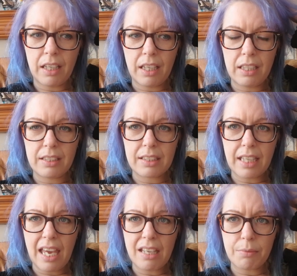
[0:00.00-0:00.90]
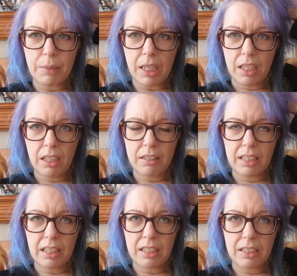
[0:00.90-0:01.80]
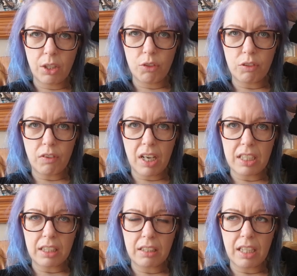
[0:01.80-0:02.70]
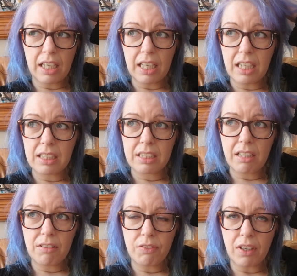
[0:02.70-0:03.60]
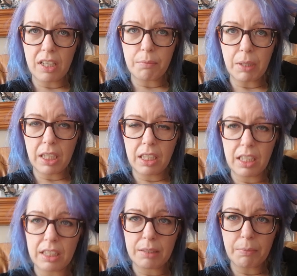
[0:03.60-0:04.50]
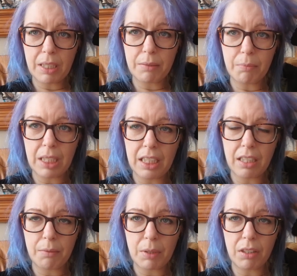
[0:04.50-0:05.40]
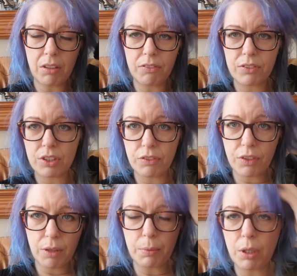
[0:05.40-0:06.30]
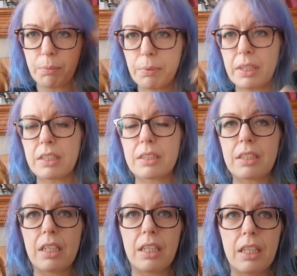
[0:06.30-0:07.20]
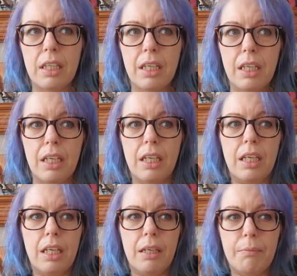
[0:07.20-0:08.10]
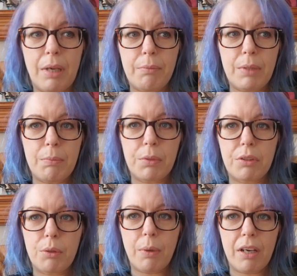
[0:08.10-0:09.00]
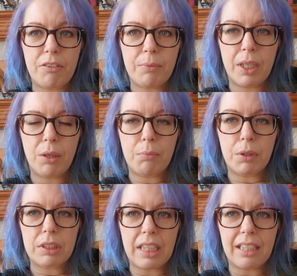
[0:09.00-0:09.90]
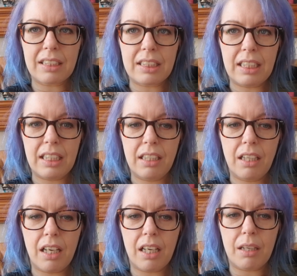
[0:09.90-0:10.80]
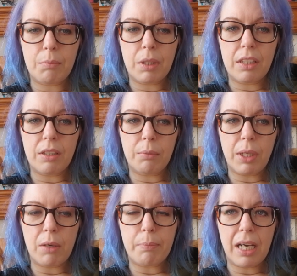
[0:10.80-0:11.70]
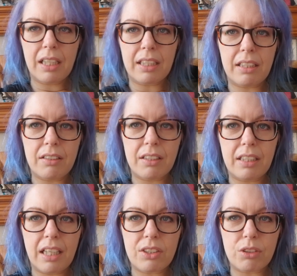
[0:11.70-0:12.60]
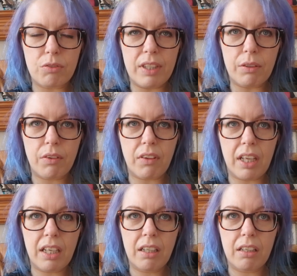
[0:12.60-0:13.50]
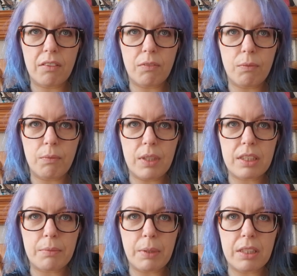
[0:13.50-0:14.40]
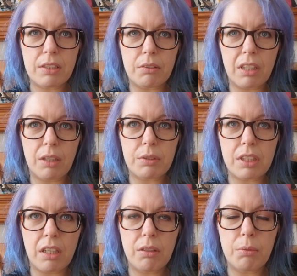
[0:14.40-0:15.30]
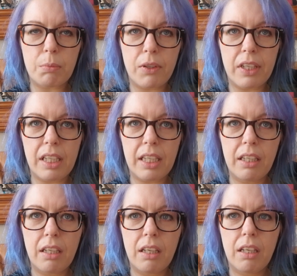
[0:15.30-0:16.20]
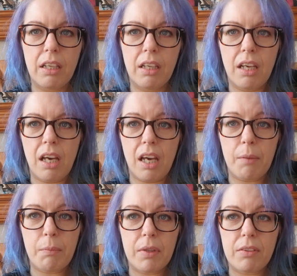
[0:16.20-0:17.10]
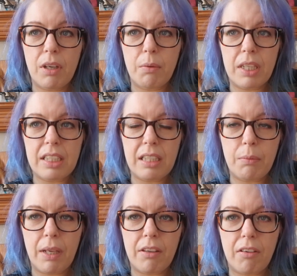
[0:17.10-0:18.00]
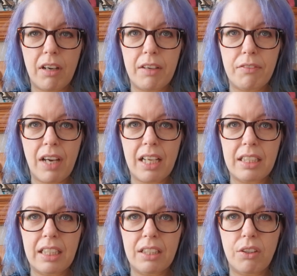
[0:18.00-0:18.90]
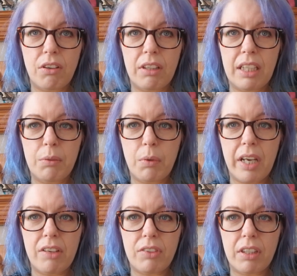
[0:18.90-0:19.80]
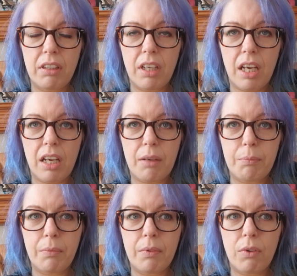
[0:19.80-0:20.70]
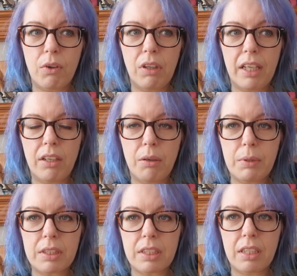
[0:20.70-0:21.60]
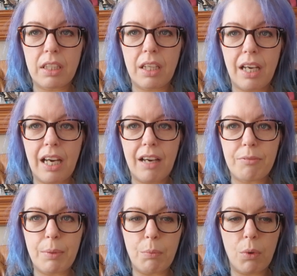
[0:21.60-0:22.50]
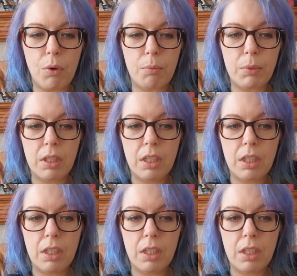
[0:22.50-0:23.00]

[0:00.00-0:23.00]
It scared me. I think that's the overriding thing. It has terrified me. It's made me a lot of stuff come up. It's made me more aware of my own mortality, and that we are battling an actual real thing. It's a bit too close to home, really. No idea whether I've had it, got it, whatever. All I know is that I have been warm.